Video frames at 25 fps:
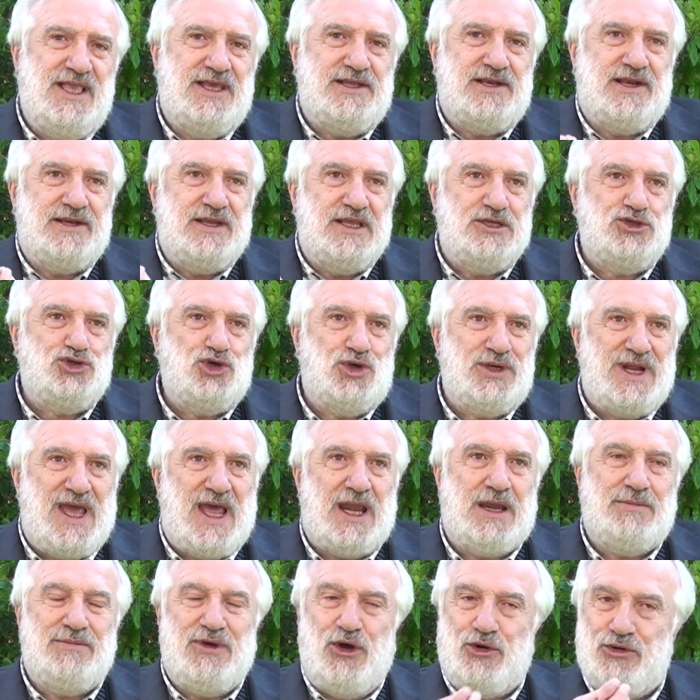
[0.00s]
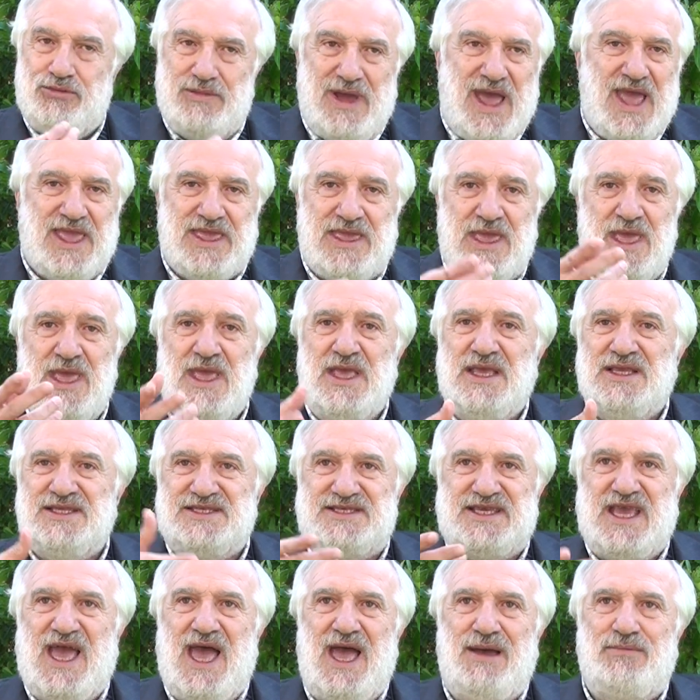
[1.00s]
which had and
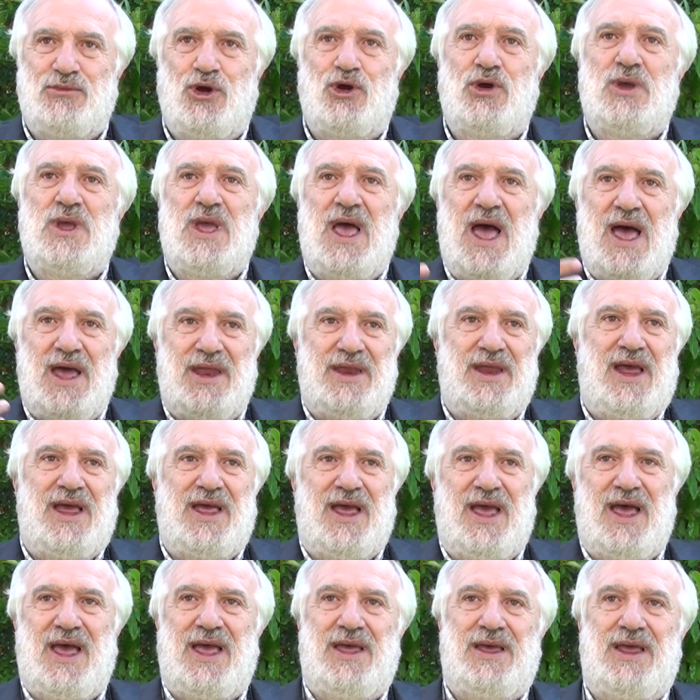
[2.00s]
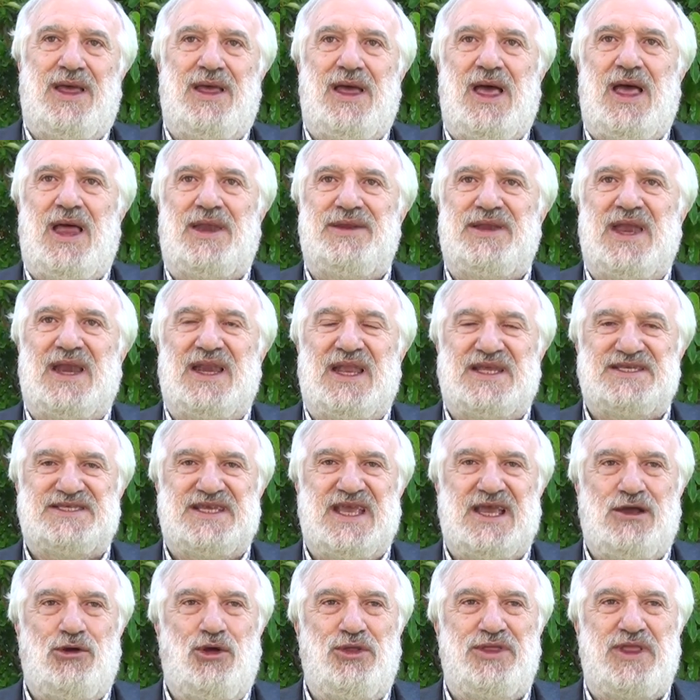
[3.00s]
has an important
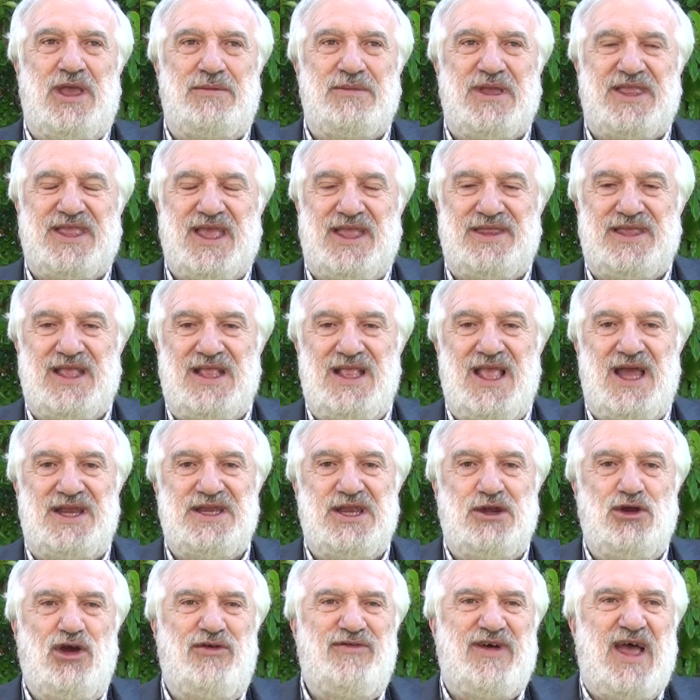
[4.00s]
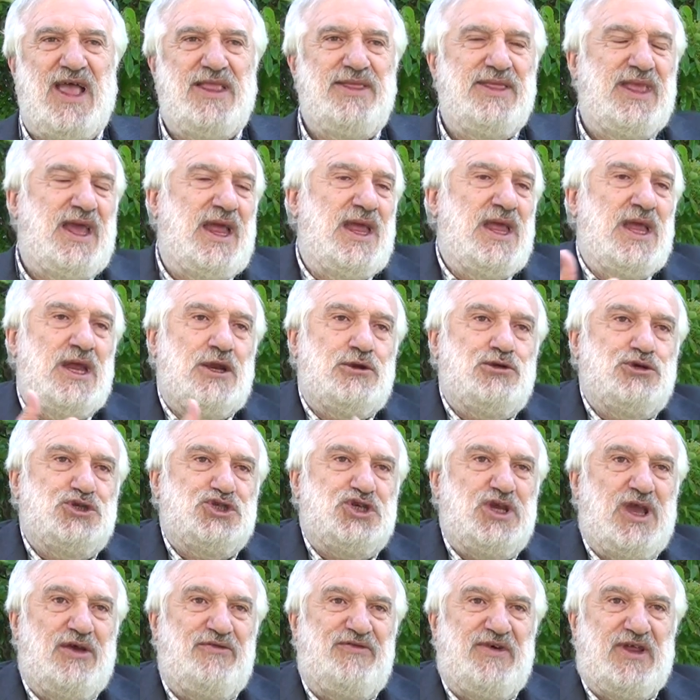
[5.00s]
role and
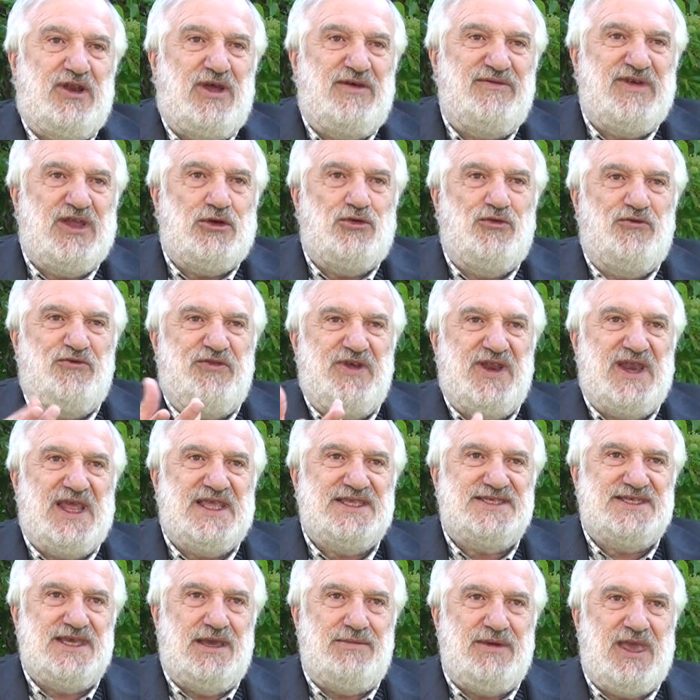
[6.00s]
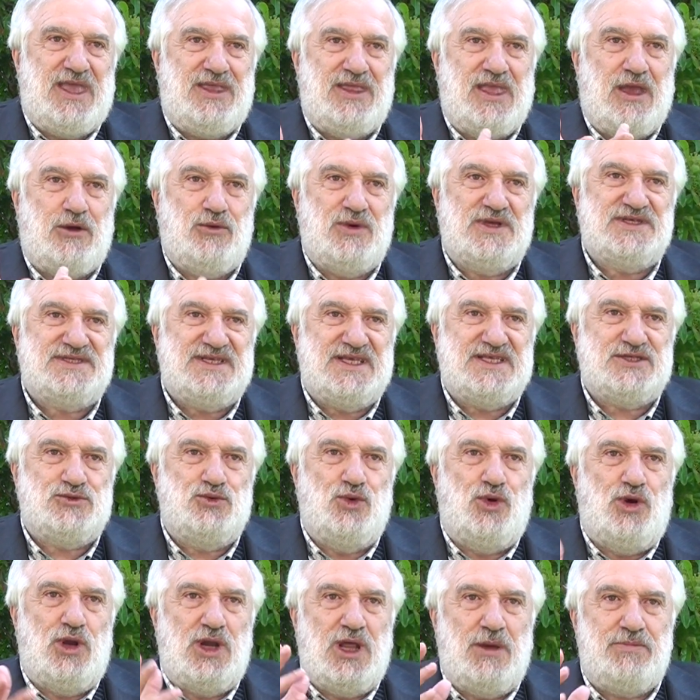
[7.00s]
a function that I
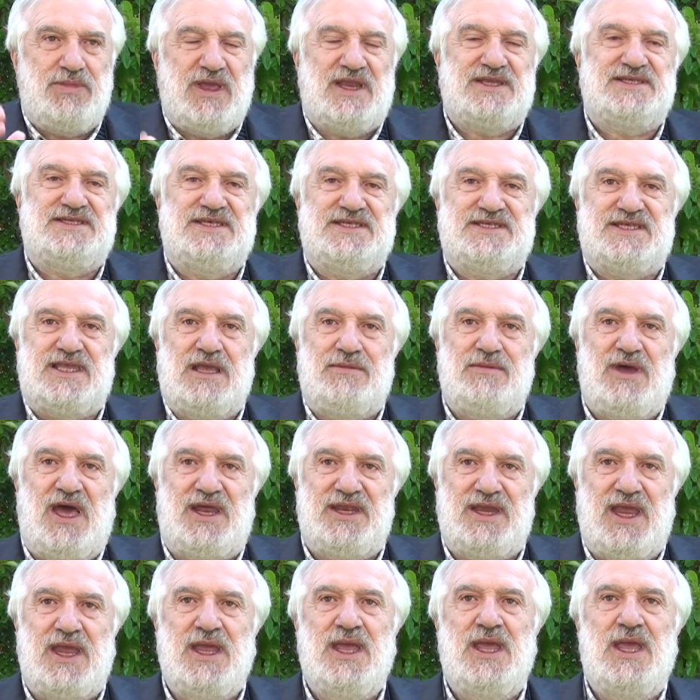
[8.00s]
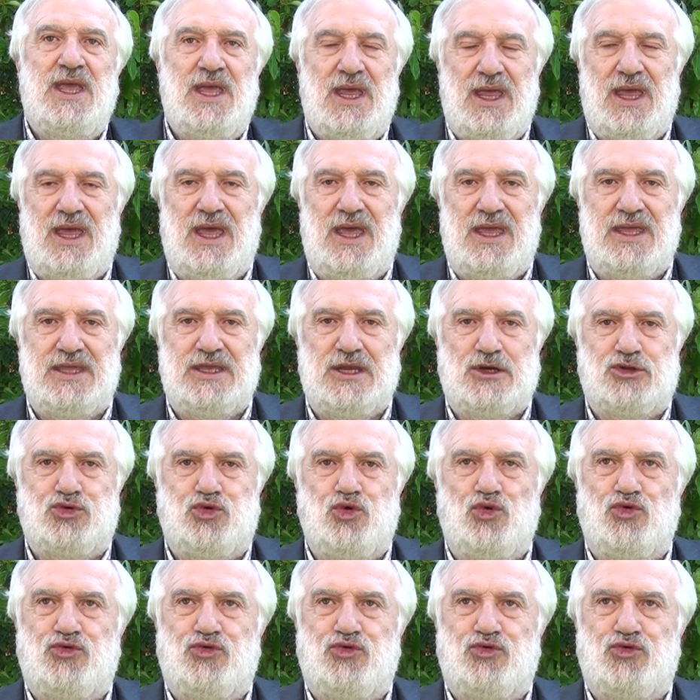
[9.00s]
believe it can still have.